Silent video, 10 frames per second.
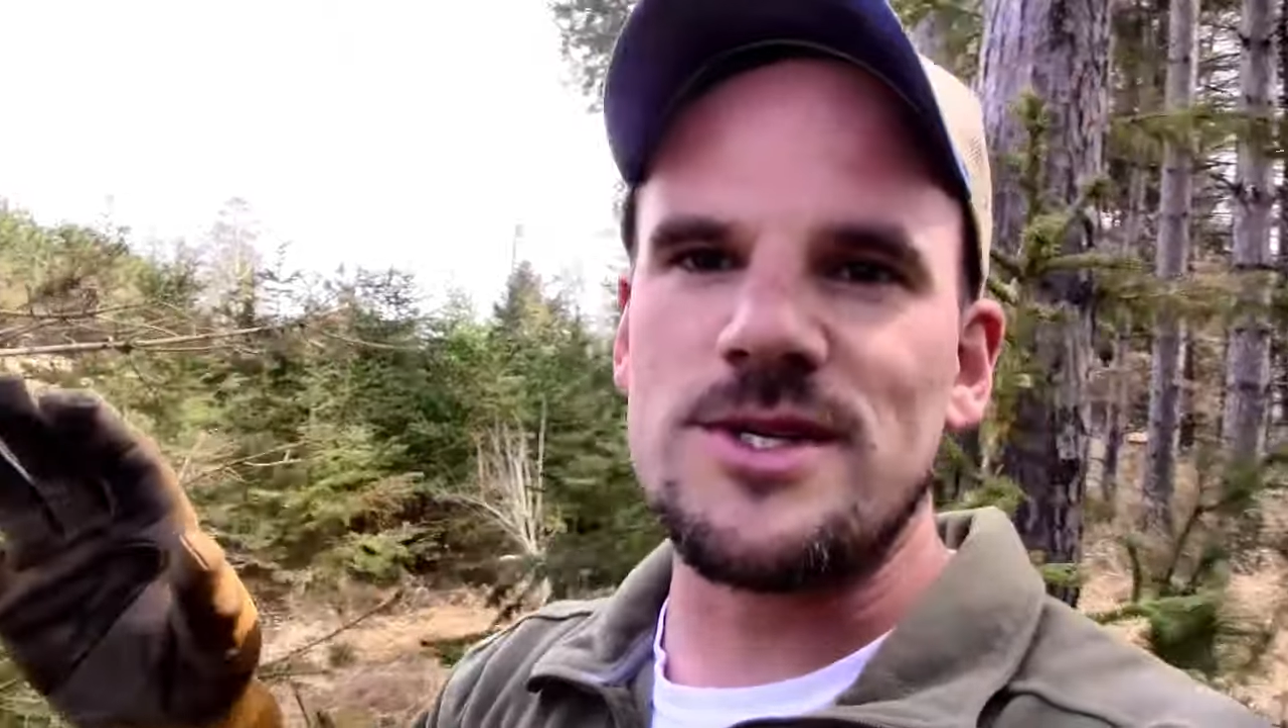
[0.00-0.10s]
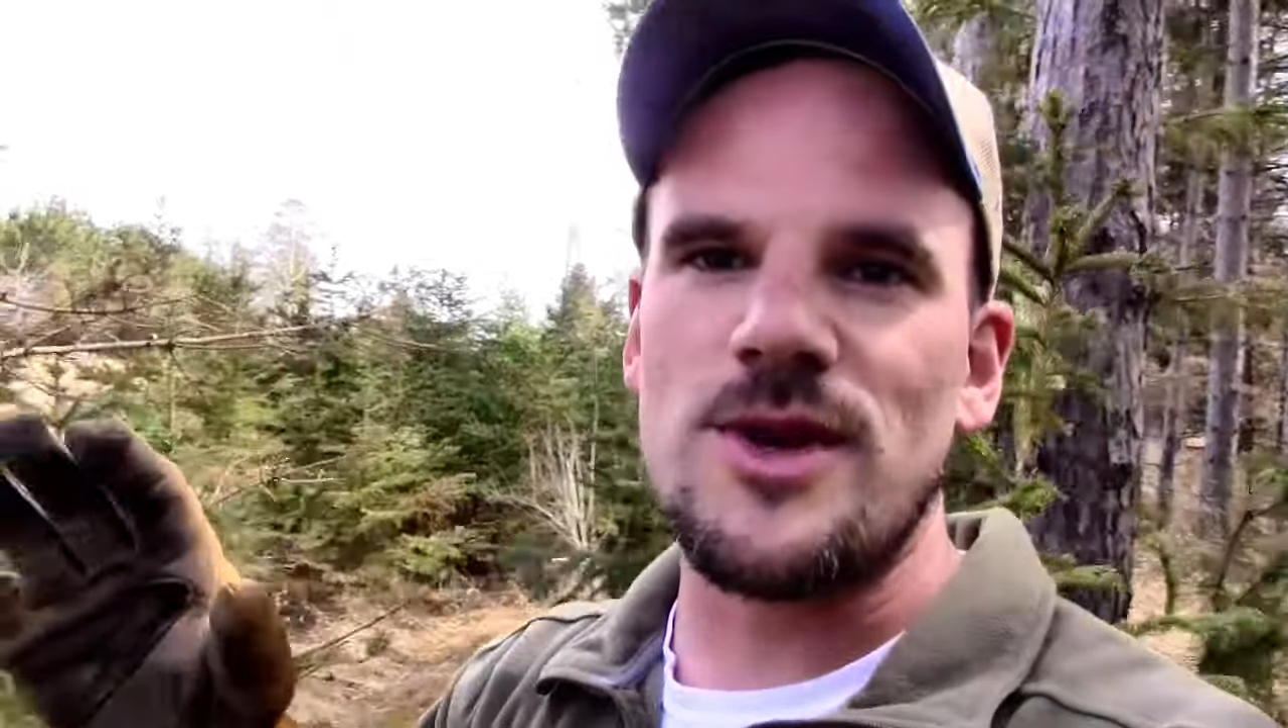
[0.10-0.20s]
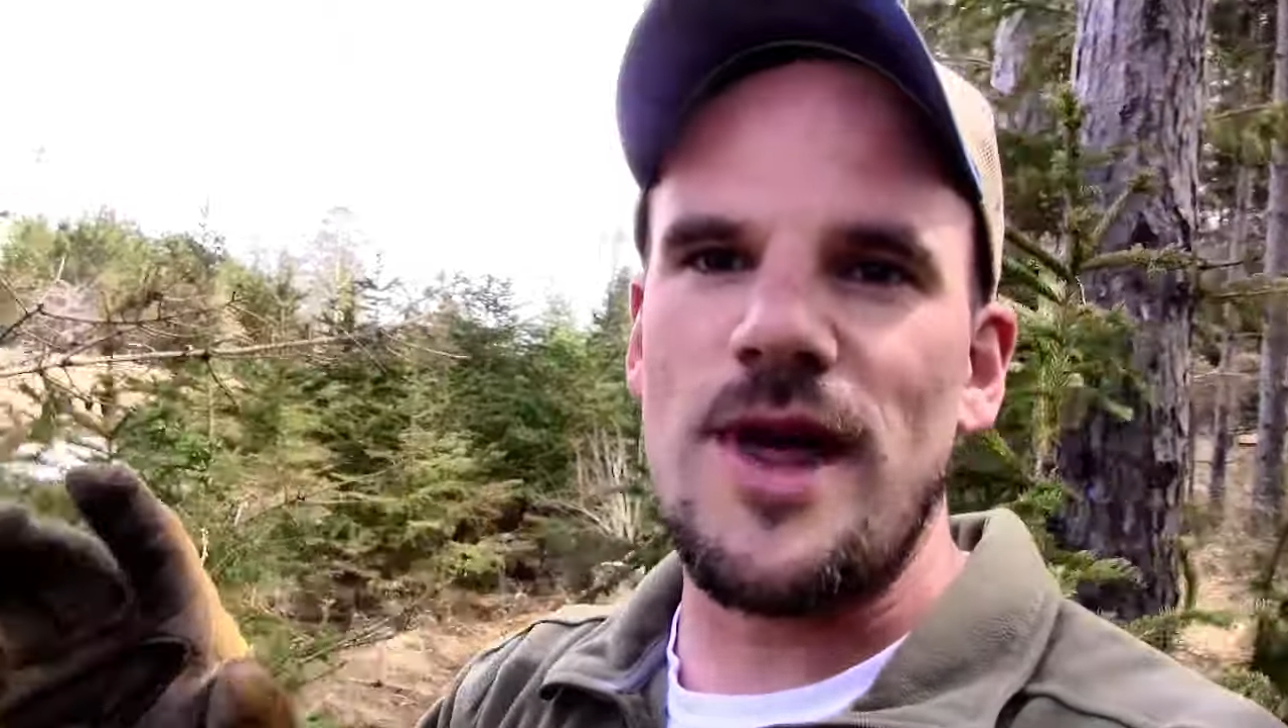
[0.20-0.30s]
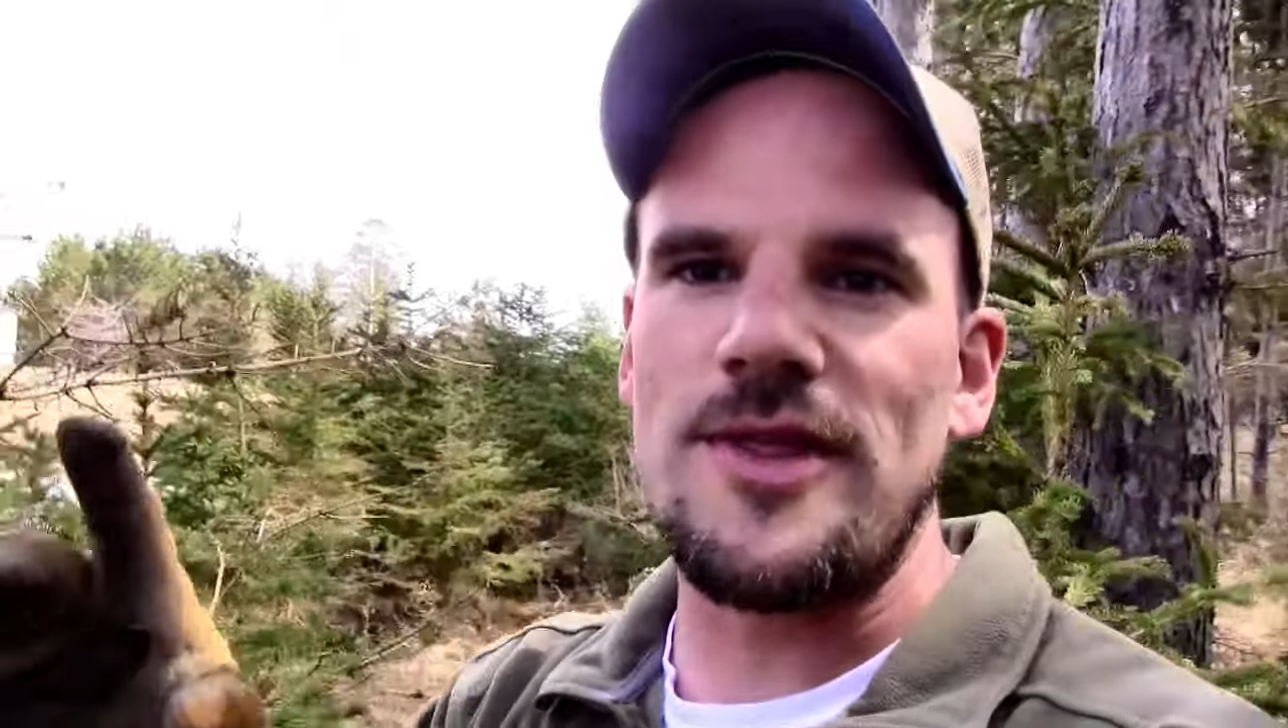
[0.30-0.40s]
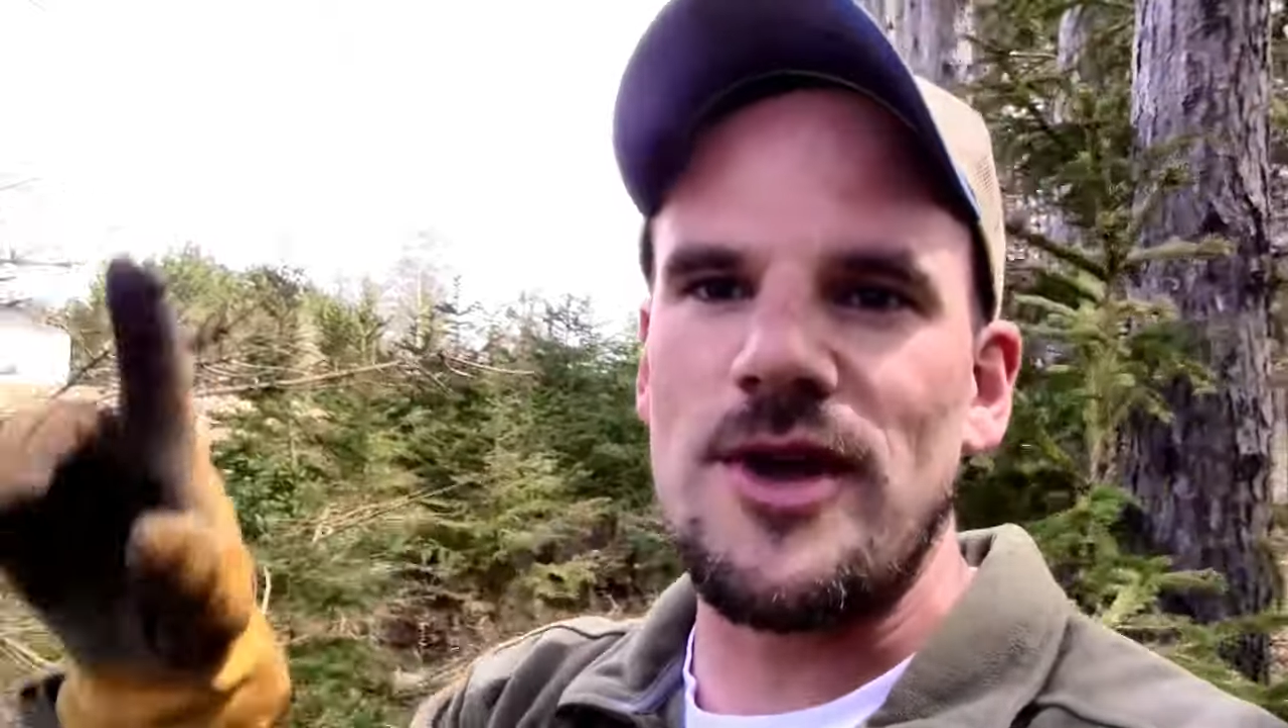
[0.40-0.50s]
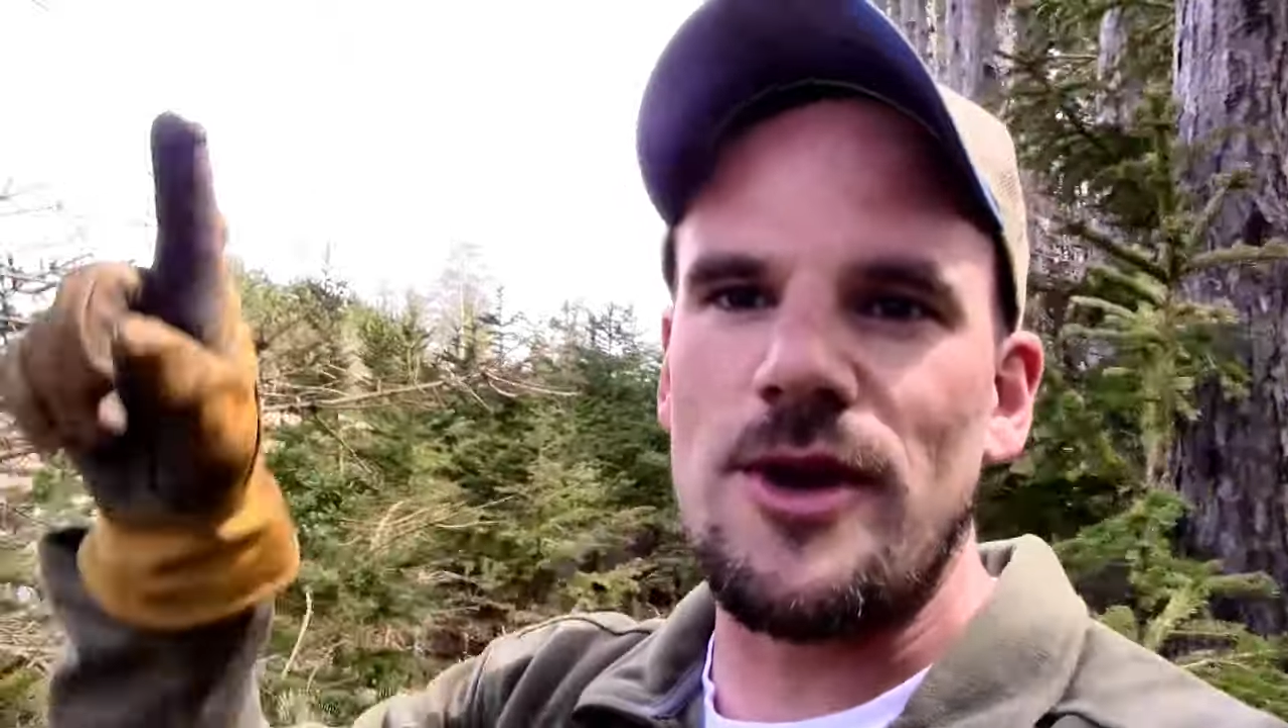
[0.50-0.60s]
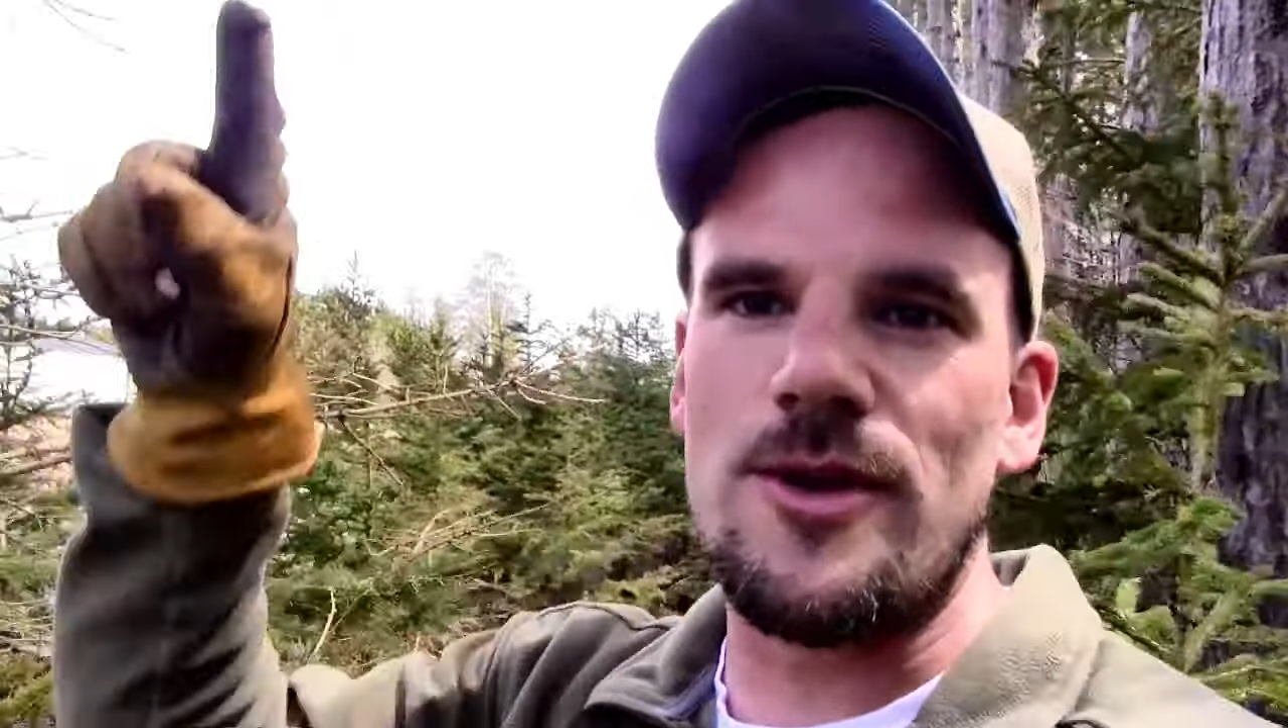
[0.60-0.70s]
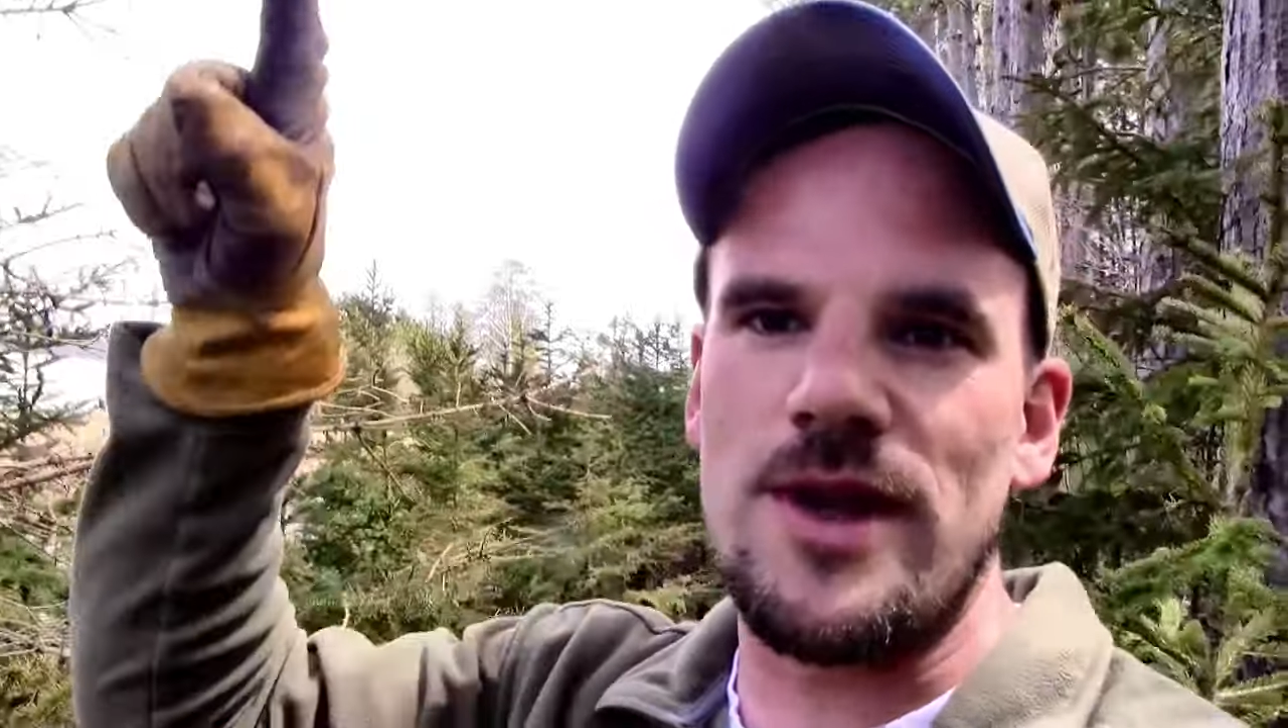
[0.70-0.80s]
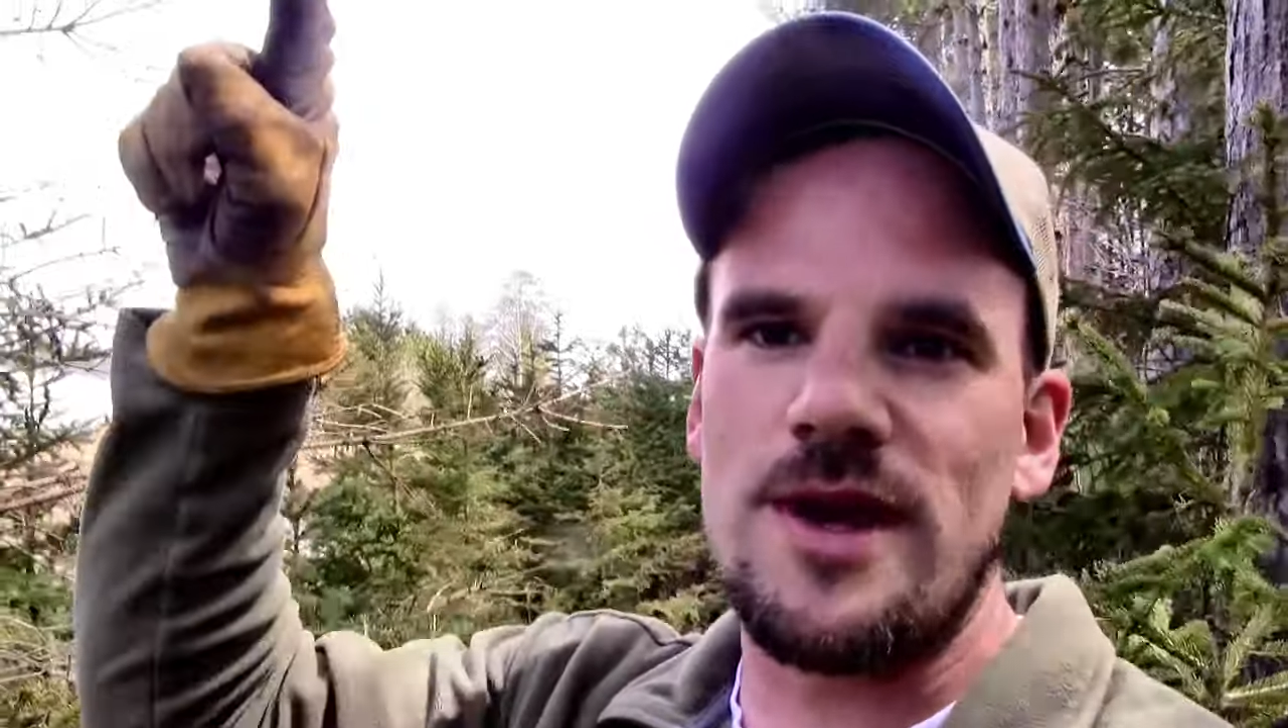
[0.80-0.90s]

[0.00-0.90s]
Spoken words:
so that they don't